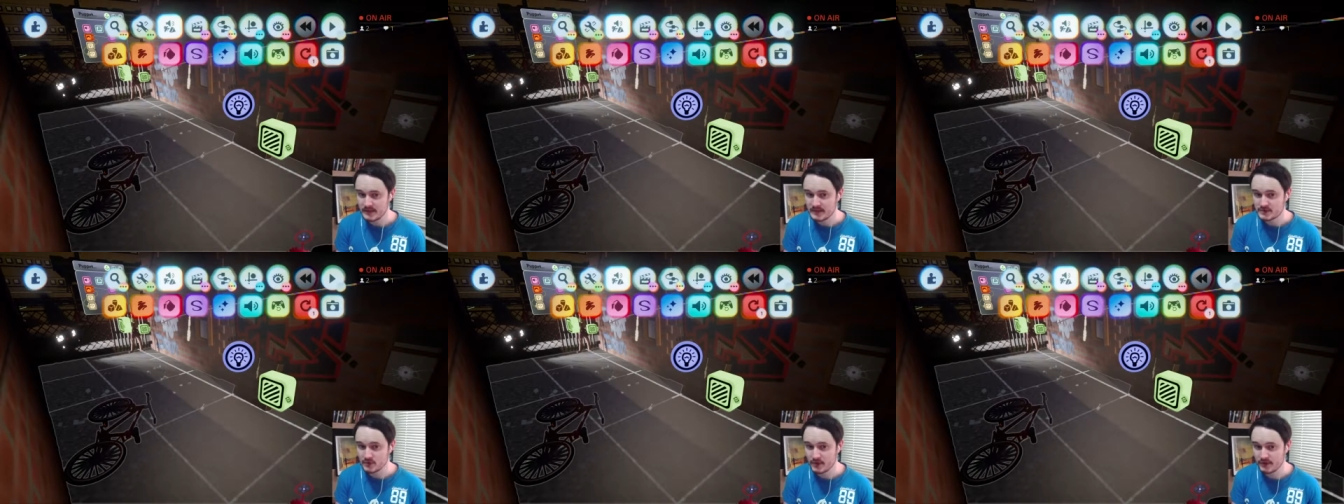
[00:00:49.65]

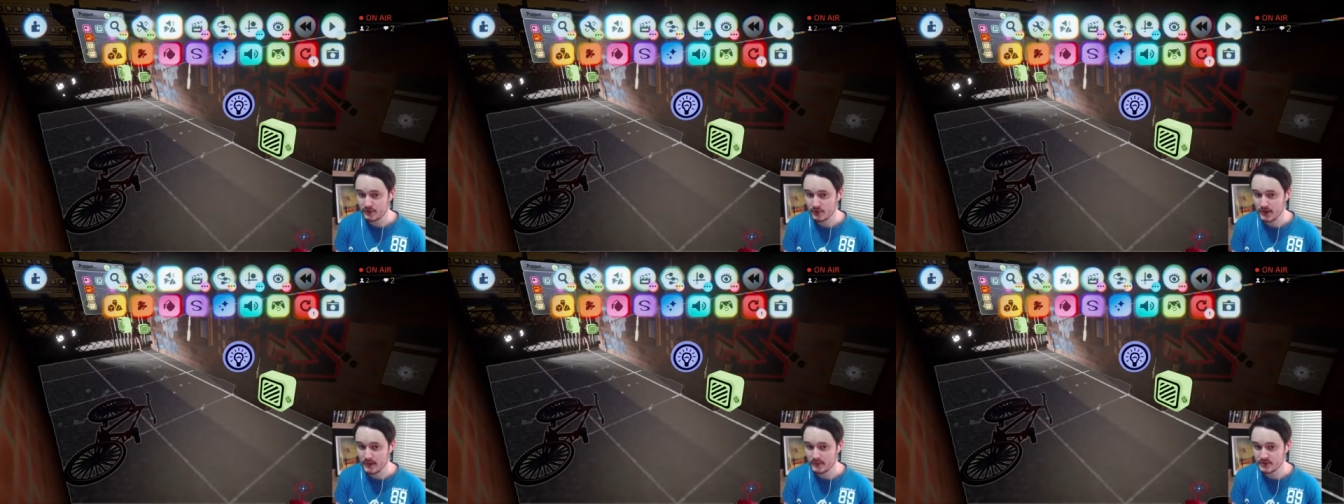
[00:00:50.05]
So I
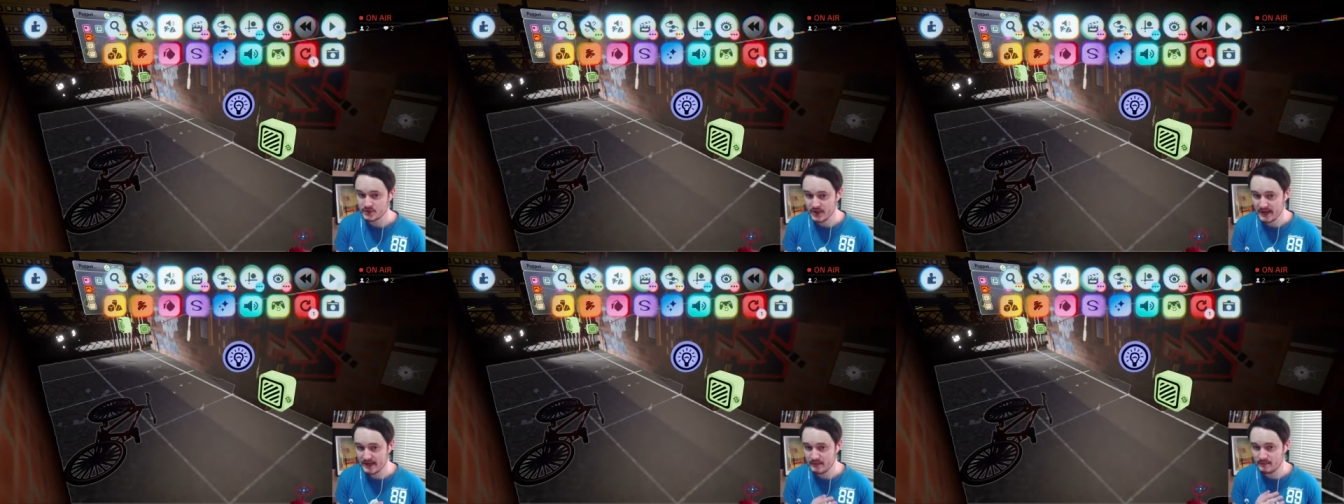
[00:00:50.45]
thought I would
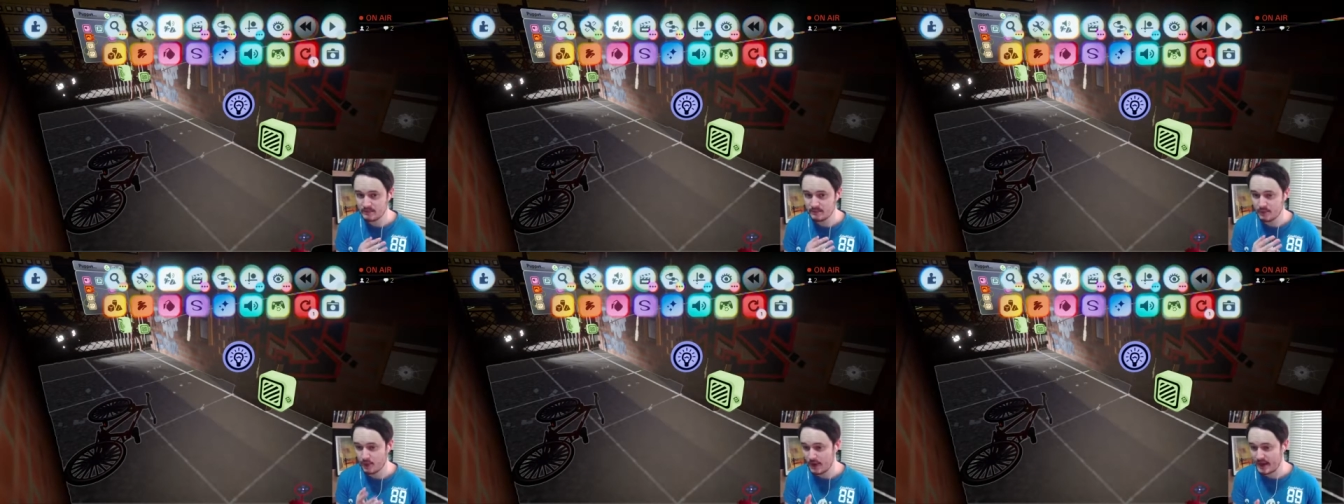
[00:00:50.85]
try
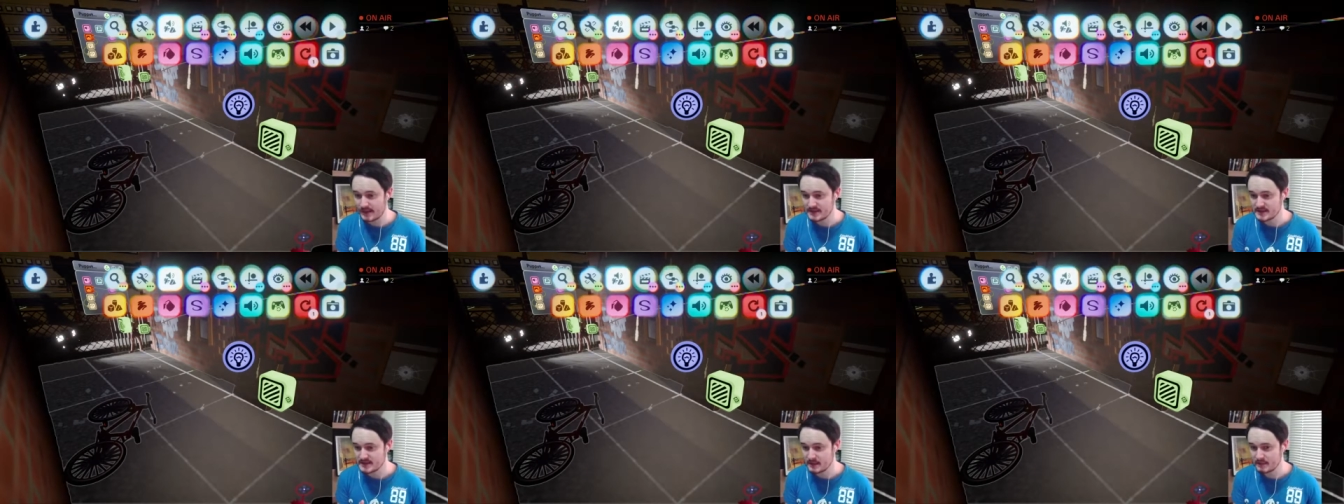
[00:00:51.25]
and put
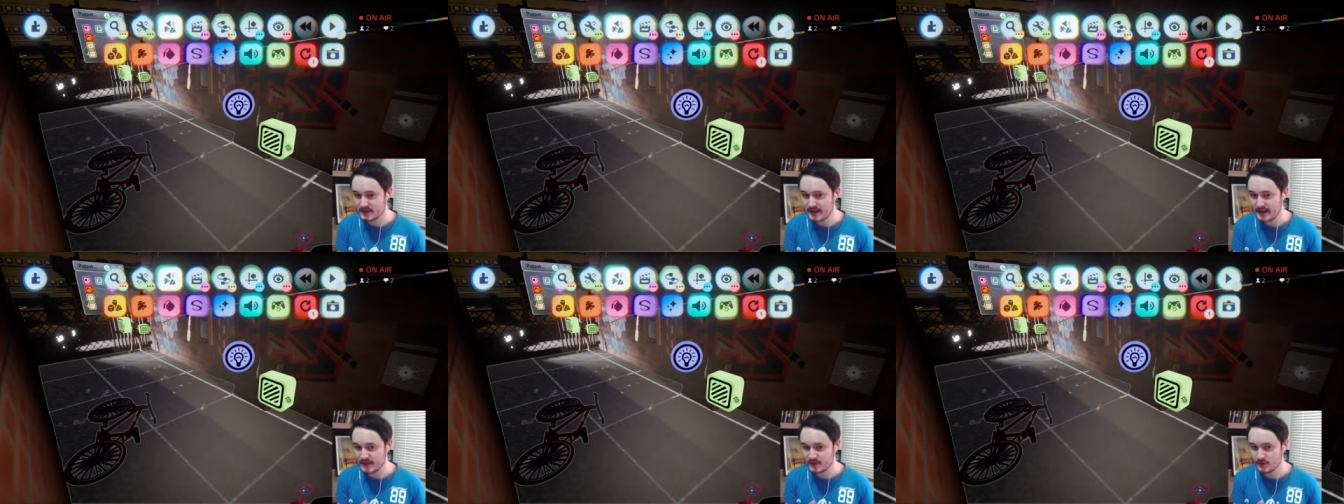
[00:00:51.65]
in some
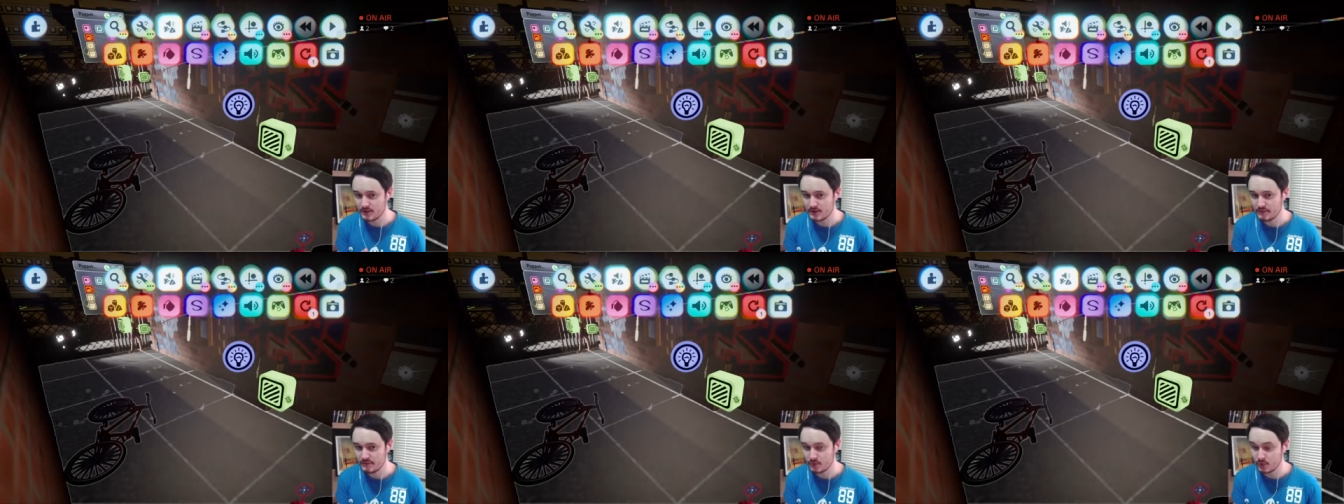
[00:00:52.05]
kind
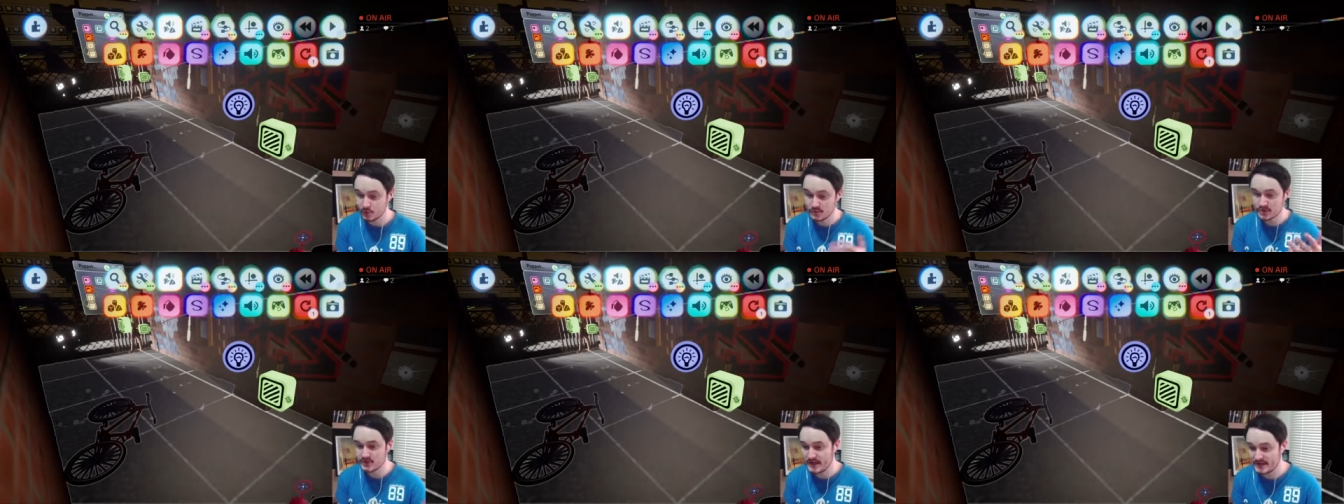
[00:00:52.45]
of door
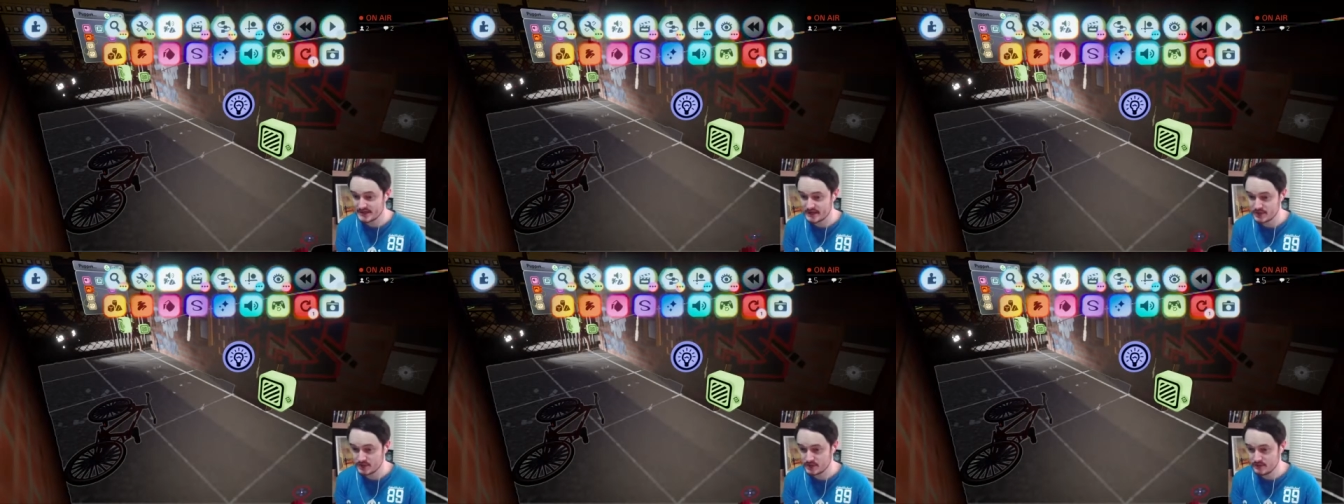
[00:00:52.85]

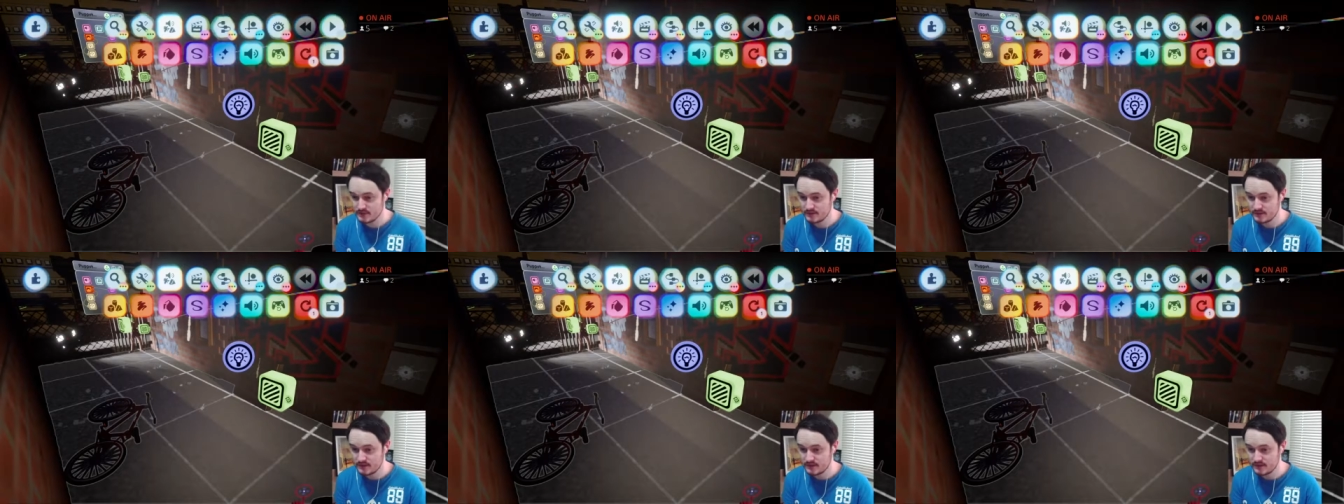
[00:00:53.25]
transition